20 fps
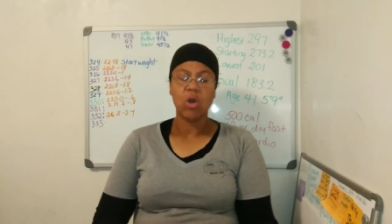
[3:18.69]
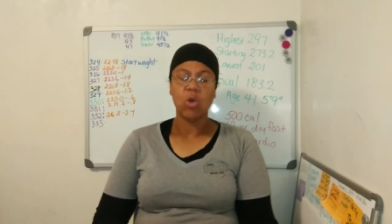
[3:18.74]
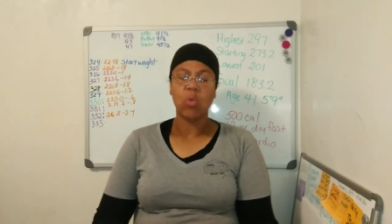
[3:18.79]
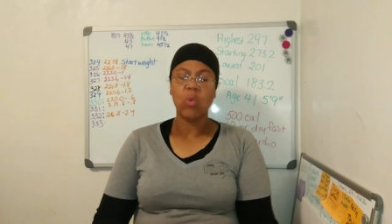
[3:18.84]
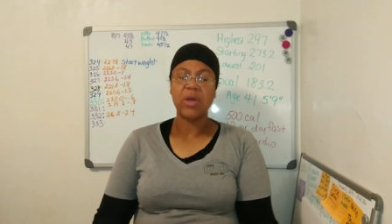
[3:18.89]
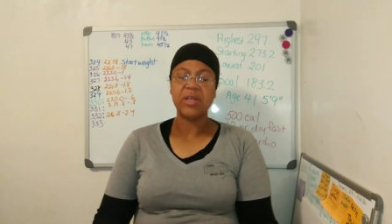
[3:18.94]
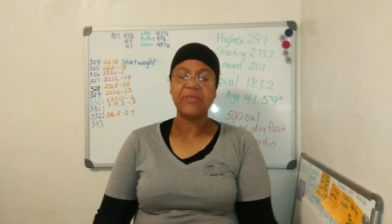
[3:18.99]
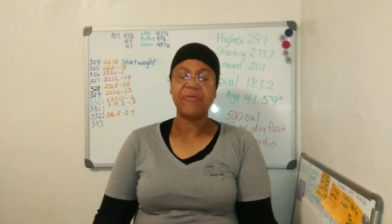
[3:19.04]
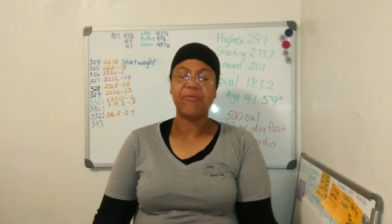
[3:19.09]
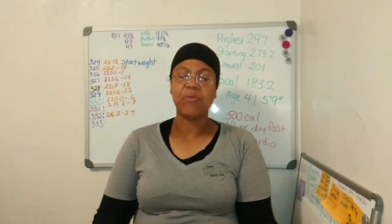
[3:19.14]

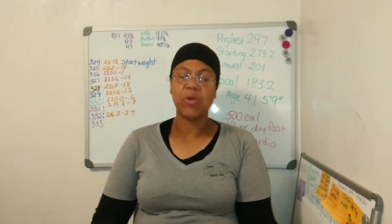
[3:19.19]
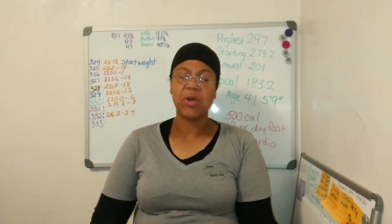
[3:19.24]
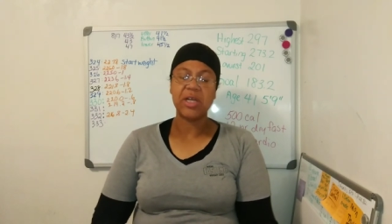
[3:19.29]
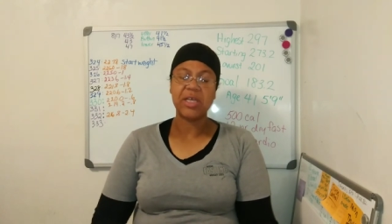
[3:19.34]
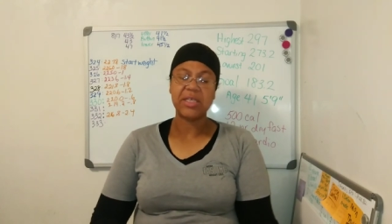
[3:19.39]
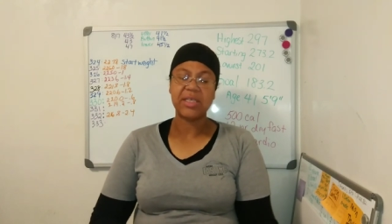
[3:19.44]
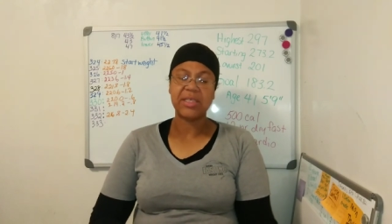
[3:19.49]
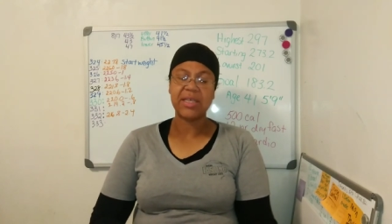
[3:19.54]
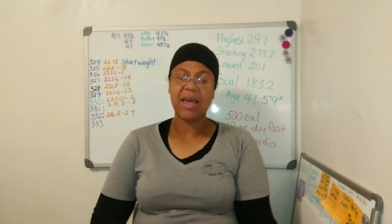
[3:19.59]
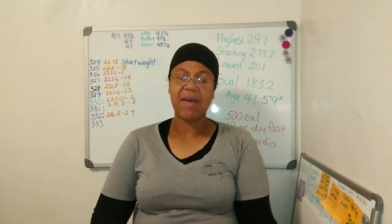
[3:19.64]
was
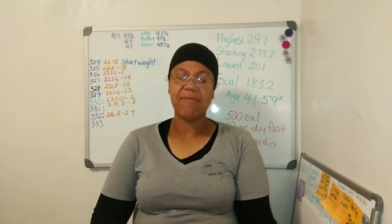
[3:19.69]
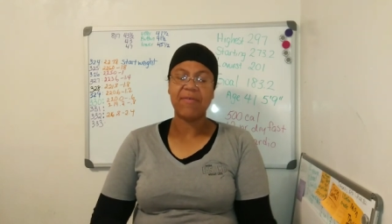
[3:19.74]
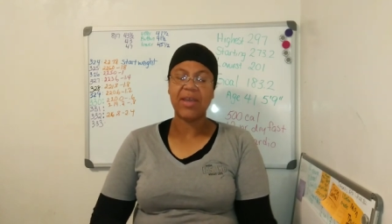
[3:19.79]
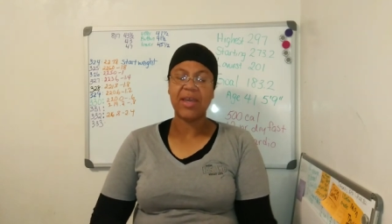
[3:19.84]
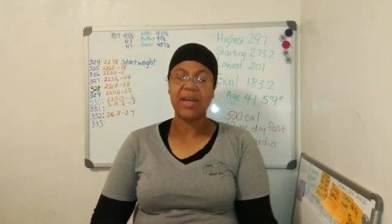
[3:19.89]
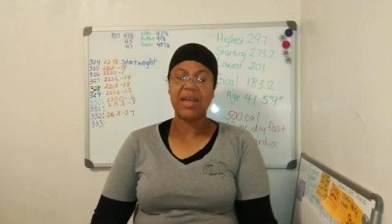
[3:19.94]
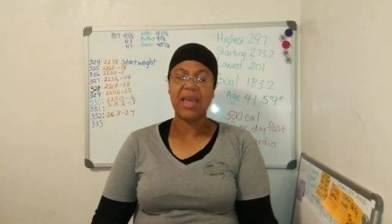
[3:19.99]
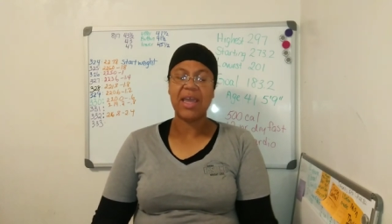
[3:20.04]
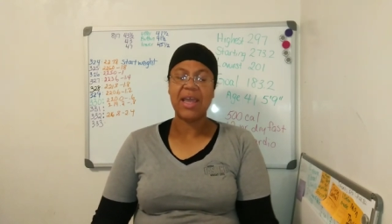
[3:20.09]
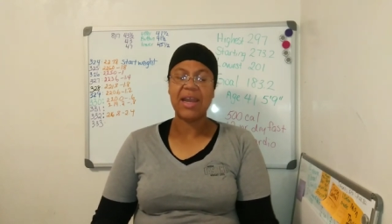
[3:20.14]

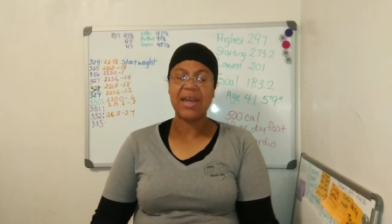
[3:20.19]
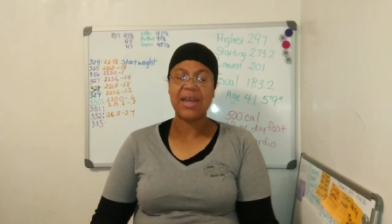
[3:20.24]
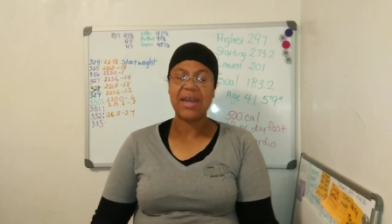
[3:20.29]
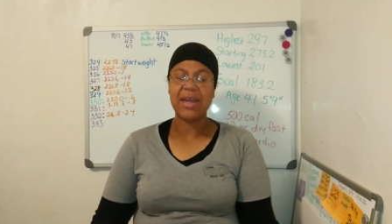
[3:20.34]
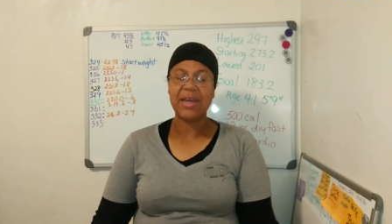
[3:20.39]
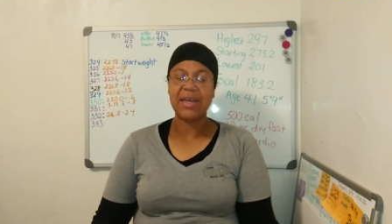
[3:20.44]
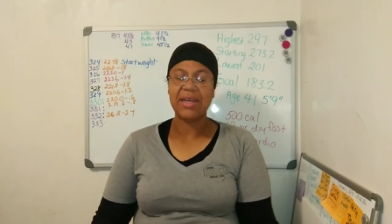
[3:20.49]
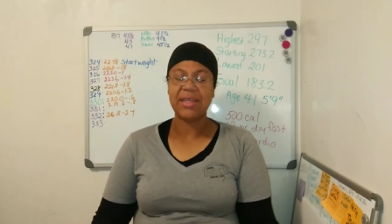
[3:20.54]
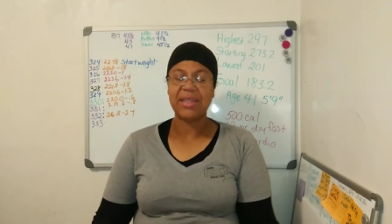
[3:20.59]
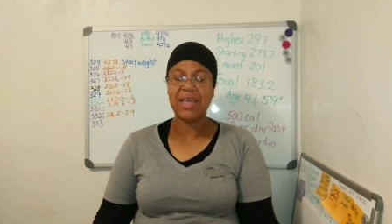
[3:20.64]
47
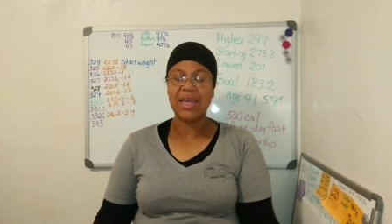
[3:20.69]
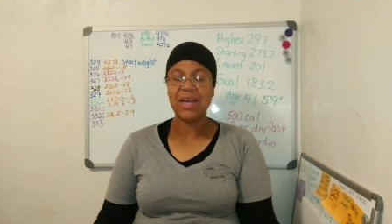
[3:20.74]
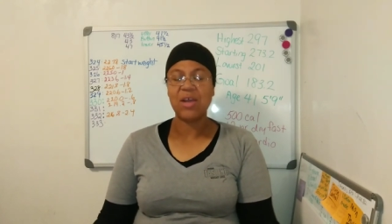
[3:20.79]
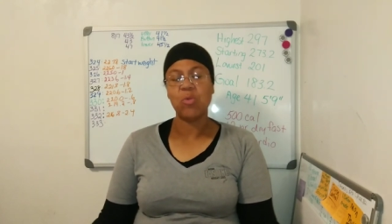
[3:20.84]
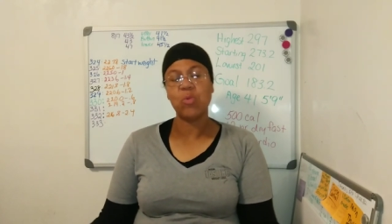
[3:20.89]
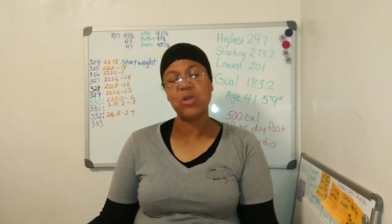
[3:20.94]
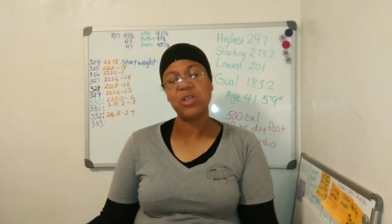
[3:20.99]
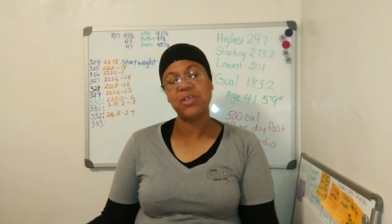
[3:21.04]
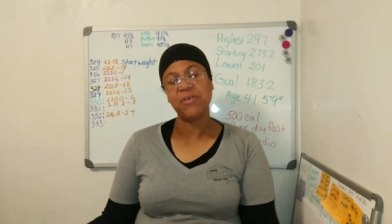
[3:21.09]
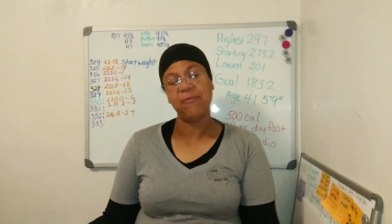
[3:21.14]
and then
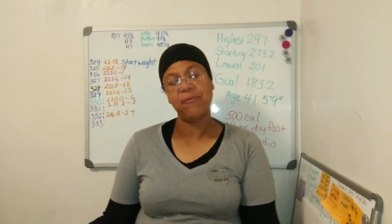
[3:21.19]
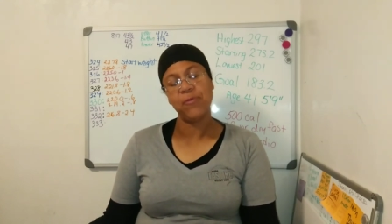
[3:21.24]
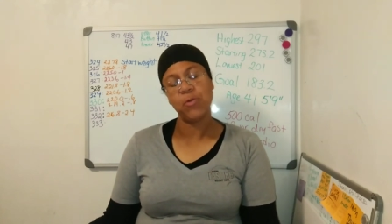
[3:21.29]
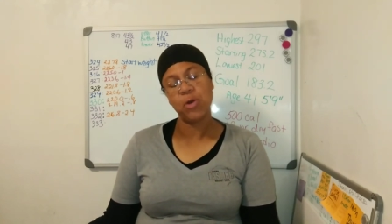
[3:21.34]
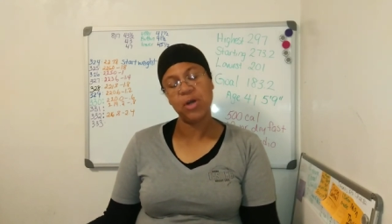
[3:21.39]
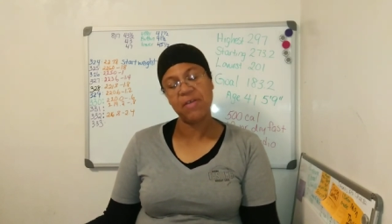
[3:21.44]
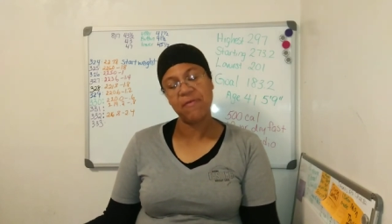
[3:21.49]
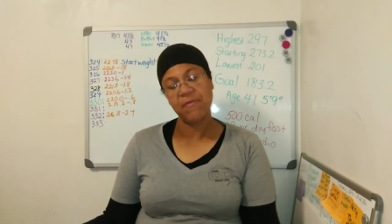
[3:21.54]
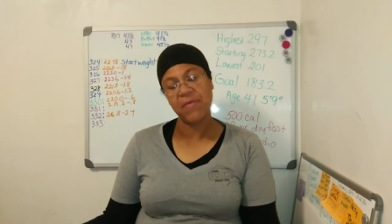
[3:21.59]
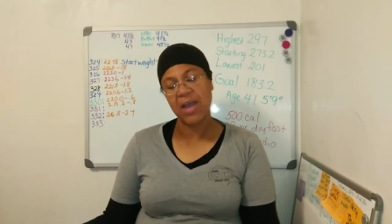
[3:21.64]
it went to
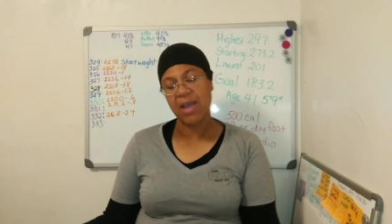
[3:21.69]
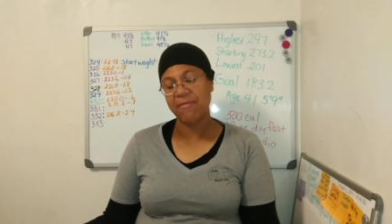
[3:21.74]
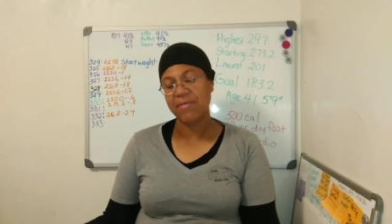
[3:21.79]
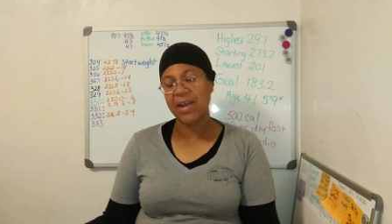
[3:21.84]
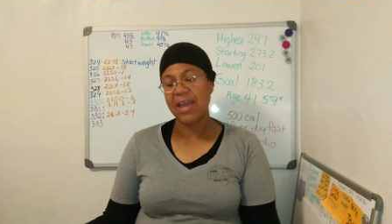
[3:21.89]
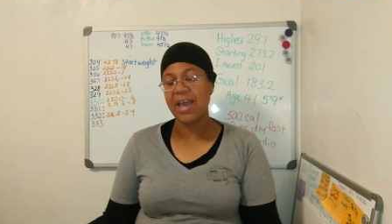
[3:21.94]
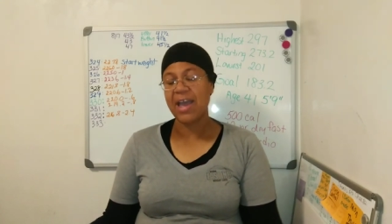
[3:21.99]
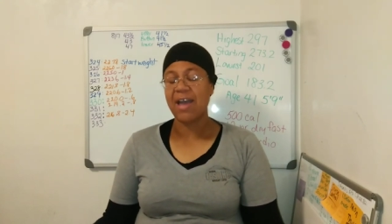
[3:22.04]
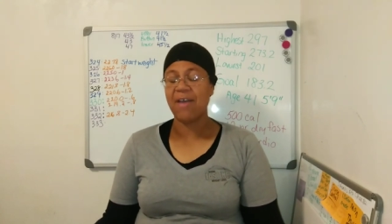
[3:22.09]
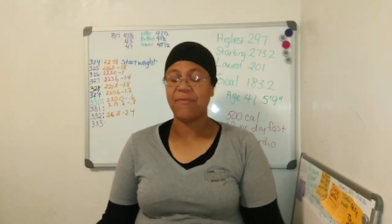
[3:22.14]
45 and
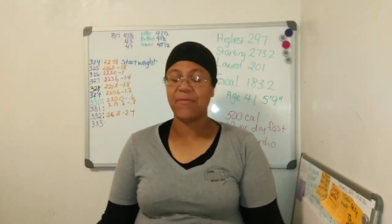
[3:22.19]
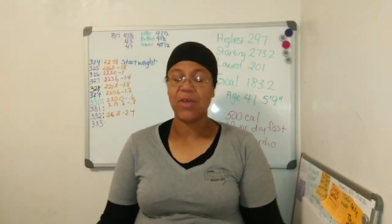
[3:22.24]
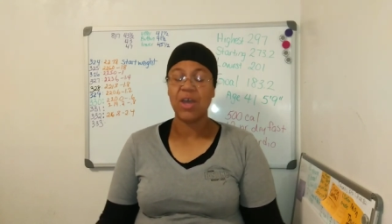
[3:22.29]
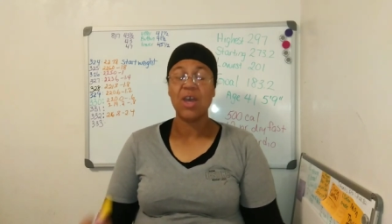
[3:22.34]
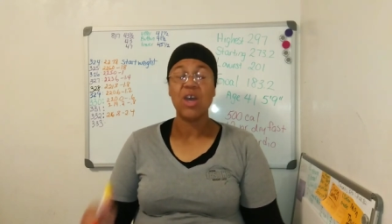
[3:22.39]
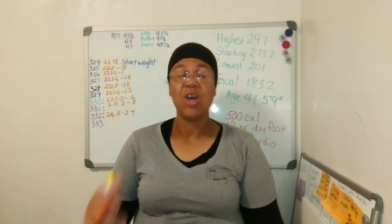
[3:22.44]
a half